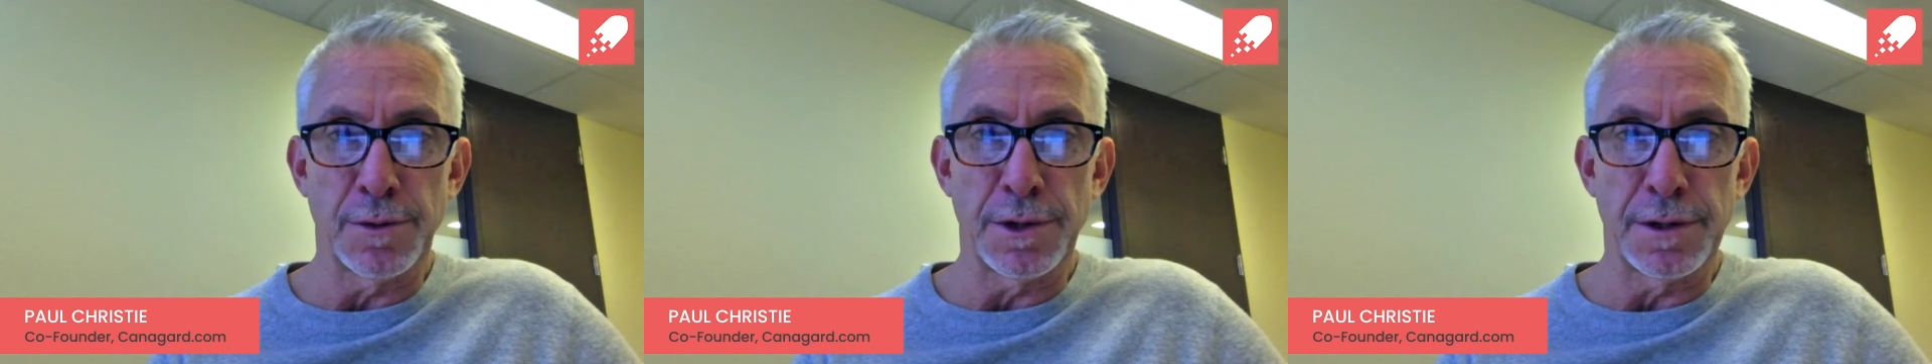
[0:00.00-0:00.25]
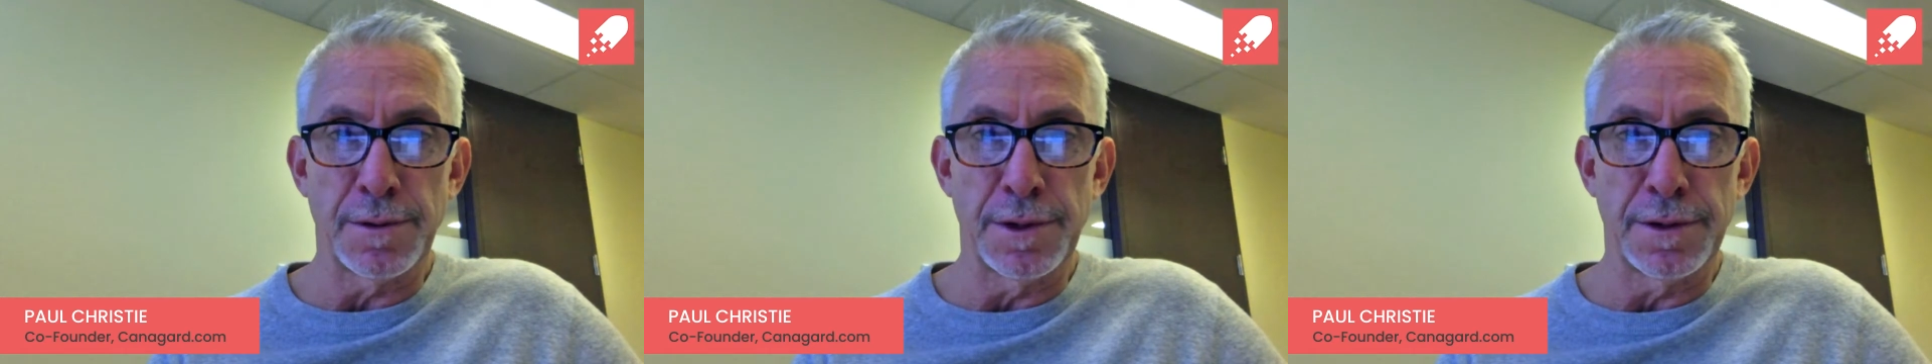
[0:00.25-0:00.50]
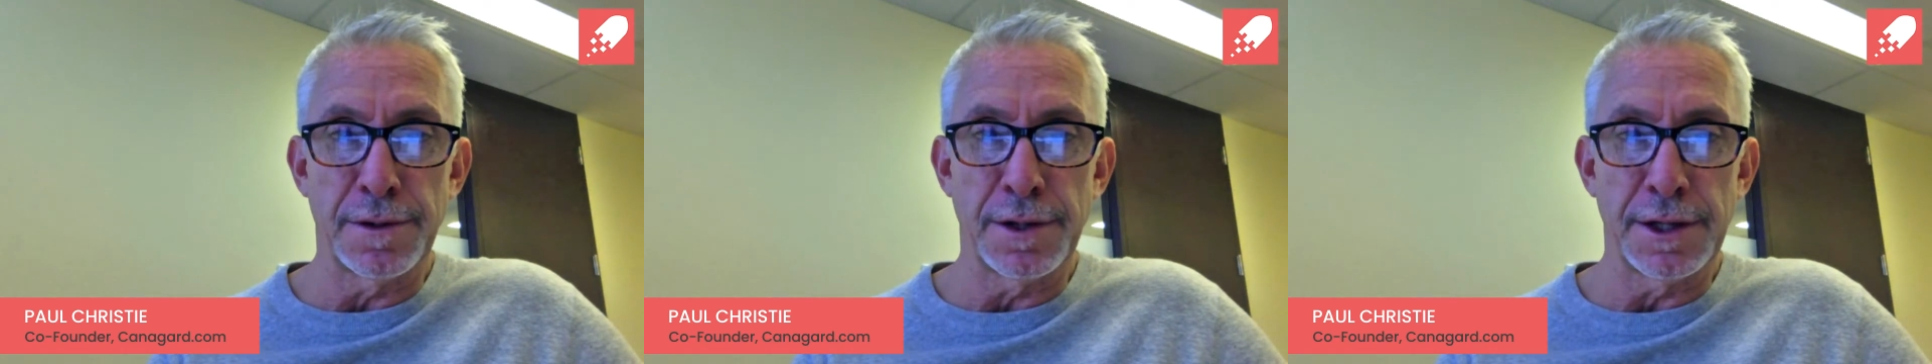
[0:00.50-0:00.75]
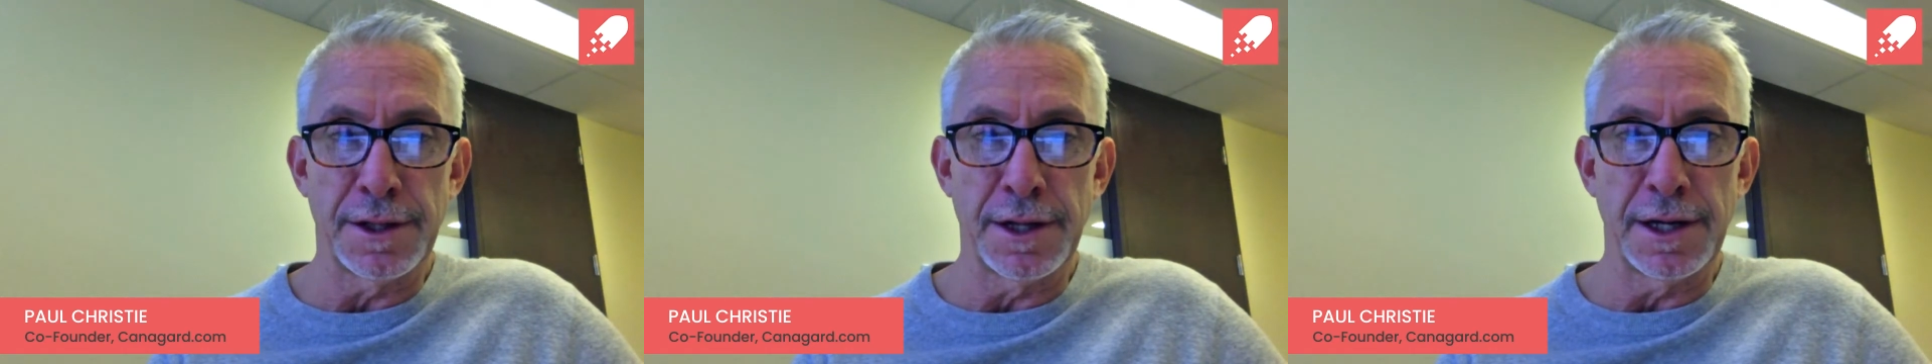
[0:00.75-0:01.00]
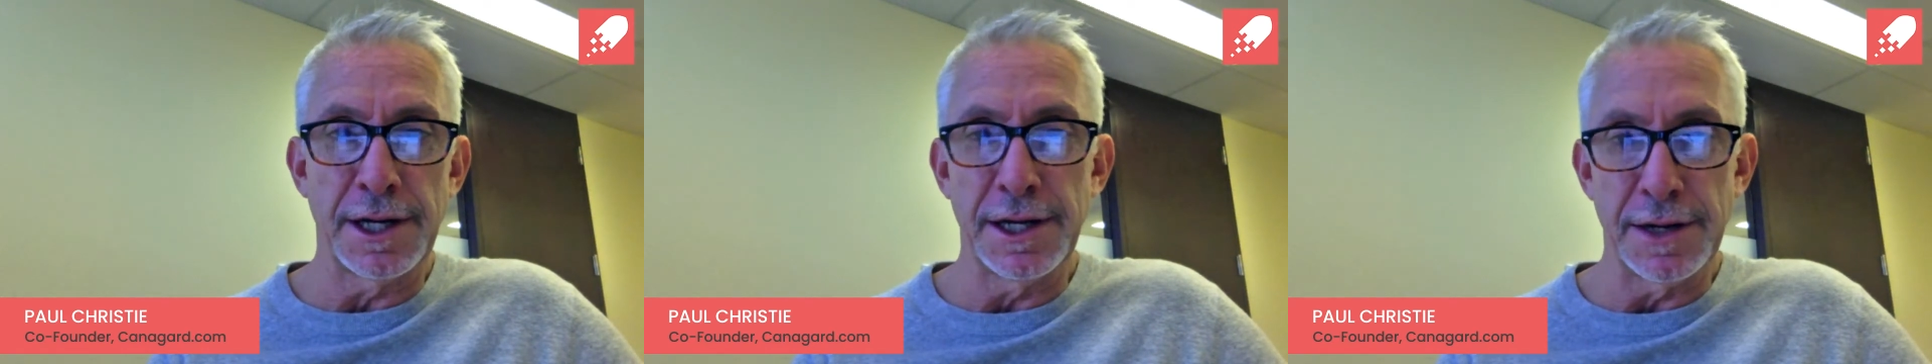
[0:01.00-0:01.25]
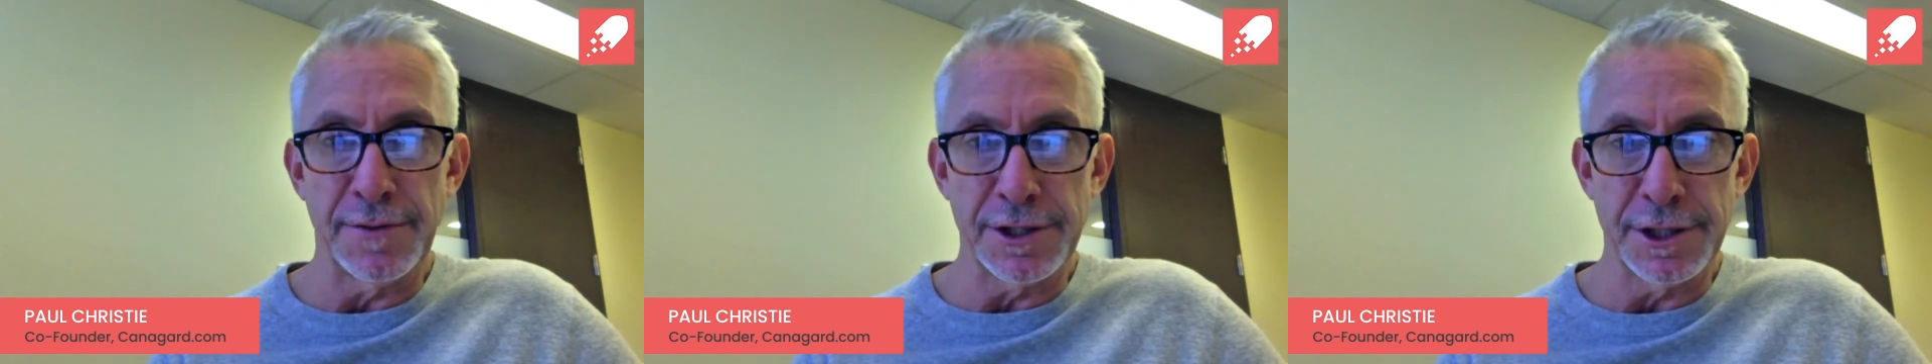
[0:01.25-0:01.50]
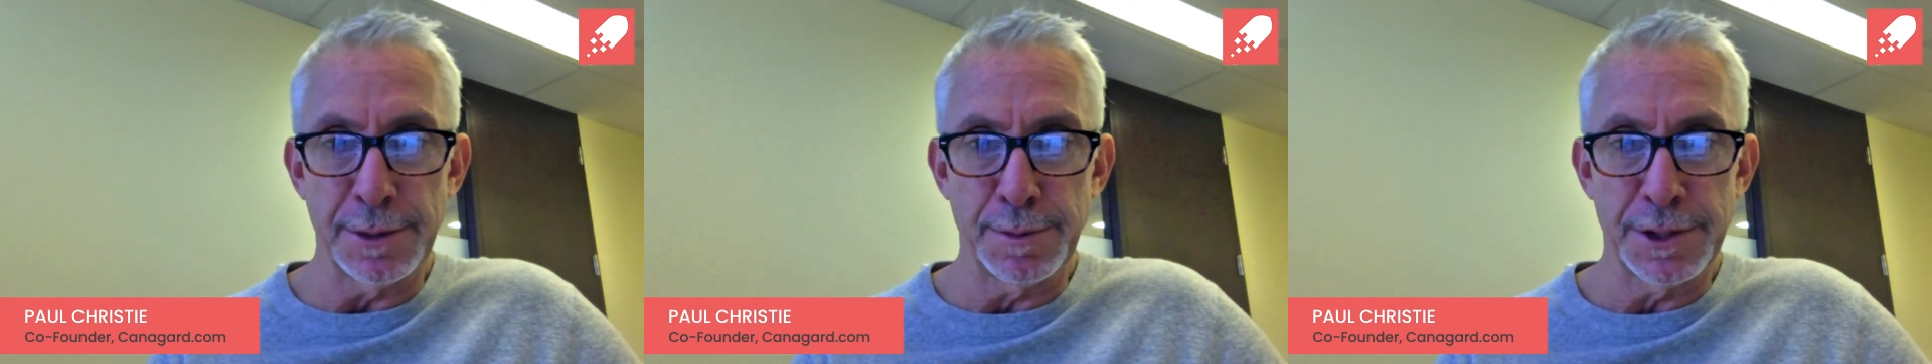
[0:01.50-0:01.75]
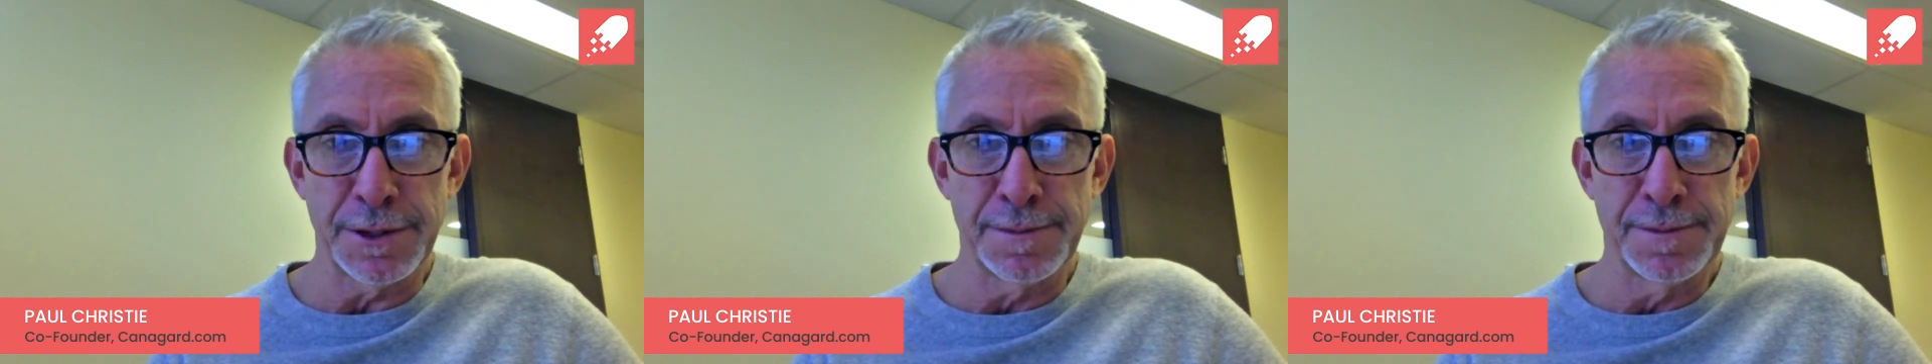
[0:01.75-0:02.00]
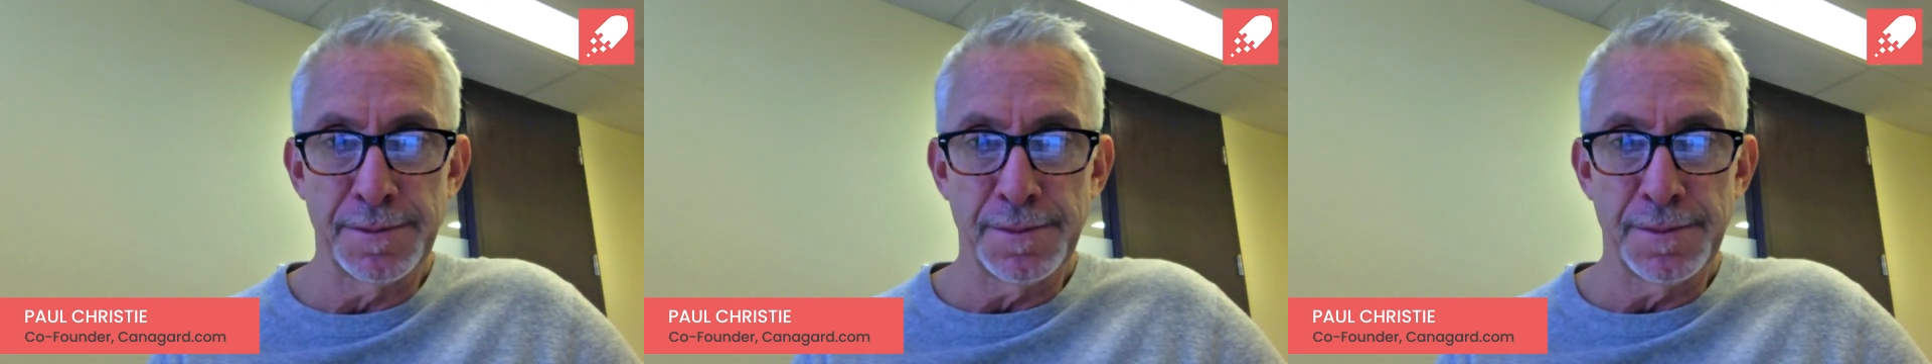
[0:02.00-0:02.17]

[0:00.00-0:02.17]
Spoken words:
work with. I think he never sleeps.